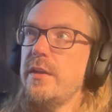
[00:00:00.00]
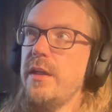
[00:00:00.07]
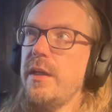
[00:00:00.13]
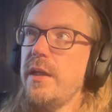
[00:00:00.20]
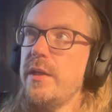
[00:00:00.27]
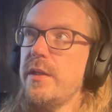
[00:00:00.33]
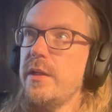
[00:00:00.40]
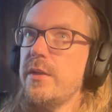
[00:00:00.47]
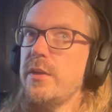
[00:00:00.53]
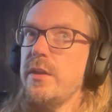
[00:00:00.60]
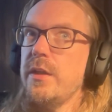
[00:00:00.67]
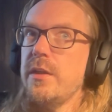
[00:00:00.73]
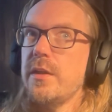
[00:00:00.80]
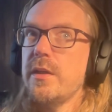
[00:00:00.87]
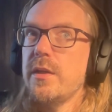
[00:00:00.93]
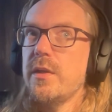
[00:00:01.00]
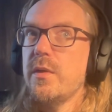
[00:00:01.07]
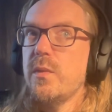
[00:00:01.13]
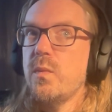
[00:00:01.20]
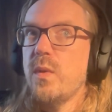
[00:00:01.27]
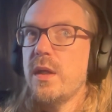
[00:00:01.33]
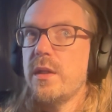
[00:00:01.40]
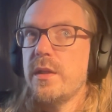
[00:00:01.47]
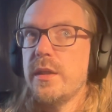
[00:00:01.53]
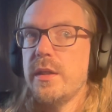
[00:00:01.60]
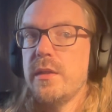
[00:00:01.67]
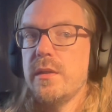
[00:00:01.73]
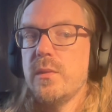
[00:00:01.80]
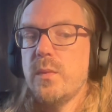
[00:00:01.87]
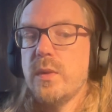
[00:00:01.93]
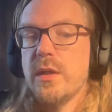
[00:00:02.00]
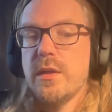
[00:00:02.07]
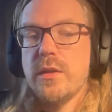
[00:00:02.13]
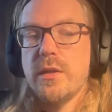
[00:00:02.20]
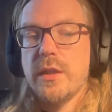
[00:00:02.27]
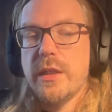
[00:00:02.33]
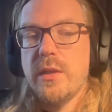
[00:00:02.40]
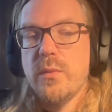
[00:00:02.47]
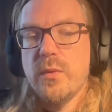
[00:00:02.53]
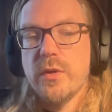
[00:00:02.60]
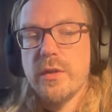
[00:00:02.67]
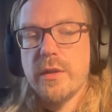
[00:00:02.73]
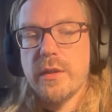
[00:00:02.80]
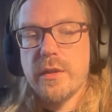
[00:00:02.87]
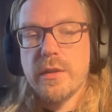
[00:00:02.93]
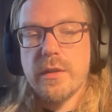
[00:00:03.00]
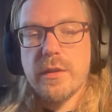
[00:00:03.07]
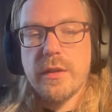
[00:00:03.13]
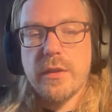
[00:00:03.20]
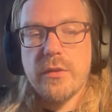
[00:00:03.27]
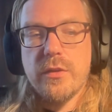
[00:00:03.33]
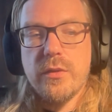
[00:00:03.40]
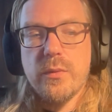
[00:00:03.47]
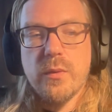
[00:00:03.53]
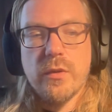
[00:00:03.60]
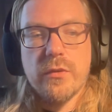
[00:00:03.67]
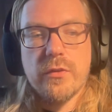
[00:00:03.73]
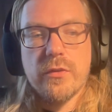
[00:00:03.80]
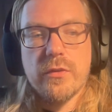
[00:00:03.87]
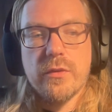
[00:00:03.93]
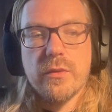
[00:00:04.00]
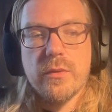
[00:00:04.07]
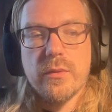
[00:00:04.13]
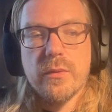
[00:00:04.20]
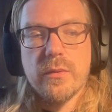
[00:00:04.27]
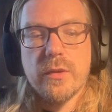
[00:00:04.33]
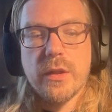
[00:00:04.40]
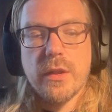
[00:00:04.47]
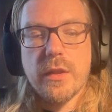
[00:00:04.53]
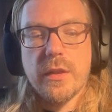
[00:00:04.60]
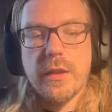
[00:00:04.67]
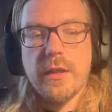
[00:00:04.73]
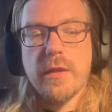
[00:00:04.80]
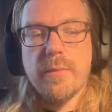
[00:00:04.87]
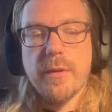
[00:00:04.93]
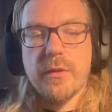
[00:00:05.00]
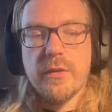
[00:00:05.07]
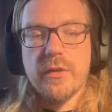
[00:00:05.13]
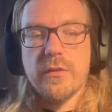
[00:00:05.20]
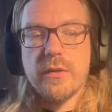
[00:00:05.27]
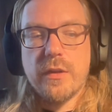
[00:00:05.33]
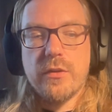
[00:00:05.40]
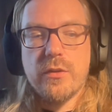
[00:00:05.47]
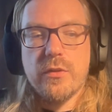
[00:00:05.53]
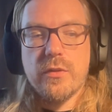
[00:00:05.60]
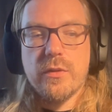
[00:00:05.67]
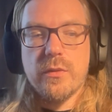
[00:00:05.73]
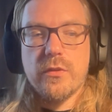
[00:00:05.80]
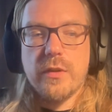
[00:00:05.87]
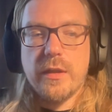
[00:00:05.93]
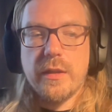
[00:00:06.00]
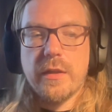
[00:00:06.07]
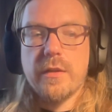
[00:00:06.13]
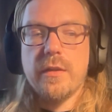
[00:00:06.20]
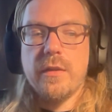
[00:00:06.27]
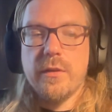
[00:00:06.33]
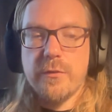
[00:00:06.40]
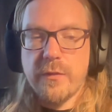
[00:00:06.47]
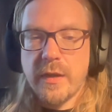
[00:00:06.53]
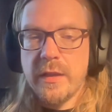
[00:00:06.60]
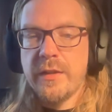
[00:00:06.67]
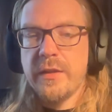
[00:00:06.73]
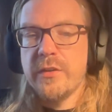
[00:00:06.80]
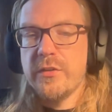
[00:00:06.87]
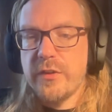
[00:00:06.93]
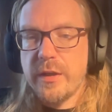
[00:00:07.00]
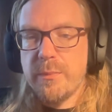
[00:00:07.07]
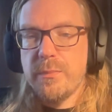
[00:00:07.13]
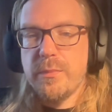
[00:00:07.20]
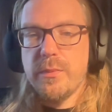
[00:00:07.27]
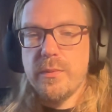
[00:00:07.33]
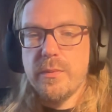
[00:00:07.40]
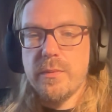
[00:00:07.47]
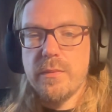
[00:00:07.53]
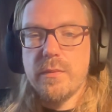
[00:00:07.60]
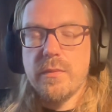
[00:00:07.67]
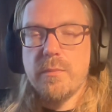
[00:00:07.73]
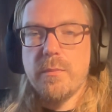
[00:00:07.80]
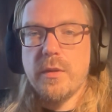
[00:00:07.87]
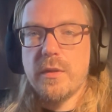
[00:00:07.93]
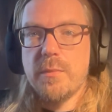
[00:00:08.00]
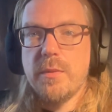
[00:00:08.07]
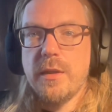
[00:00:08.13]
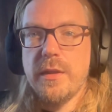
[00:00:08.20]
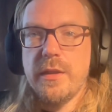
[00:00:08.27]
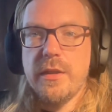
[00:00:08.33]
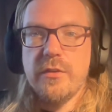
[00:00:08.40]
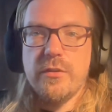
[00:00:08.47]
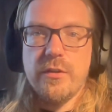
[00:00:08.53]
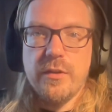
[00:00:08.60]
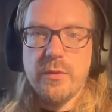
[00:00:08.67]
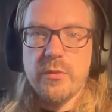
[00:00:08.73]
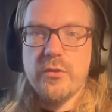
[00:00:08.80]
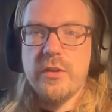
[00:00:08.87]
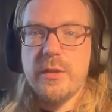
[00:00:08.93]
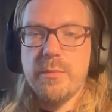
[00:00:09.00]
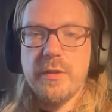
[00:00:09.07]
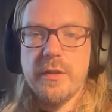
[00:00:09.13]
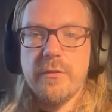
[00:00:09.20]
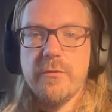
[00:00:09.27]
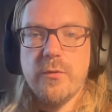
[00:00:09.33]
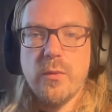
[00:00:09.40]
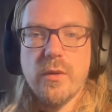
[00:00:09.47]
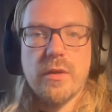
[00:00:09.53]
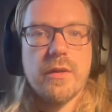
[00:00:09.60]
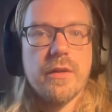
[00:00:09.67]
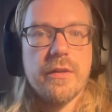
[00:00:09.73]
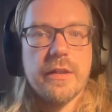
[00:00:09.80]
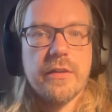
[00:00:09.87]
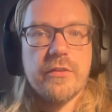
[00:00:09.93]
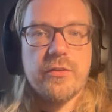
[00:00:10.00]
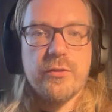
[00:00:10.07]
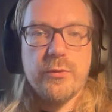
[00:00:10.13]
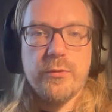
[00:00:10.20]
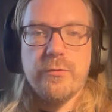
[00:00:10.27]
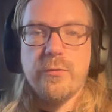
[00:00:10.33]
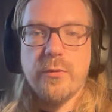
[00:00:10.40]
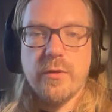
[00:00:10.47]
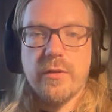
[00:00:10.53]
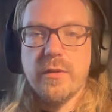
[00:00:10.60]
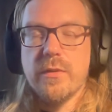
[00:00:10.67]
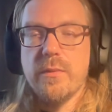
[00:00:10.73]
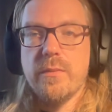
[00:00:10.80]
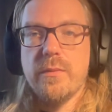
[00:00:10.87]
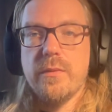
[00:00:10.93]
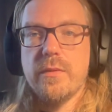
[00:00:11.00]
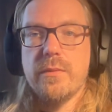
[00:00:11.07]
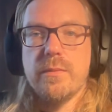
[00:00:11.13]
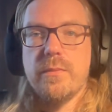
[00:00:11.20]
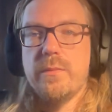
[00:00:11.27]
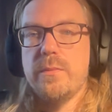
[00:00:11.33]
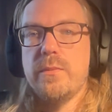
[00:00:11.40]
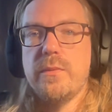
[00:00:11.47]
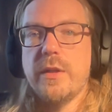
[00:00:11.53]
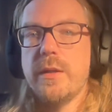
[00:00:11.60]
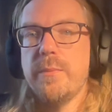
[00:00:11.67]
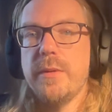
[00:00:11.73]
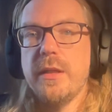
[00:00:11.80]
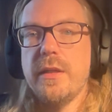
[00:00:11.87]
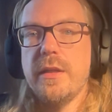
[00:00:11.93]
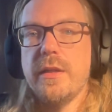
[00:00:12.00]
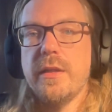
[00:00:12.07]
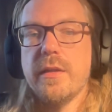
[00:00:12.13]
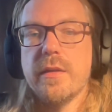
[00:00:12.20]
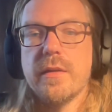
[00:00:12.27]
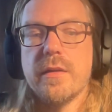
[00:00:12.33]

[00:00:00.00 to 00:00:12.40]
I think one keyword that you also think about is that you say that in the final step, Multiply needs to use GPT-4, and that's true for what I'm building